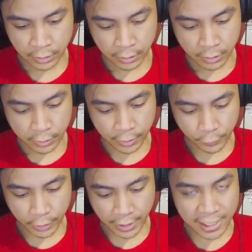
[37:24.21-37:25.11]
Okay, for
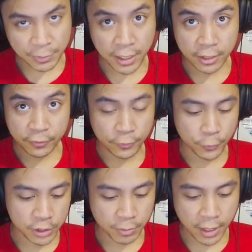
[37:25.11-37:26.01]
the last pack of the
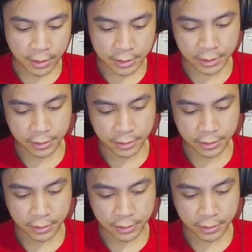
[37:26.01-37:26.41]
first box,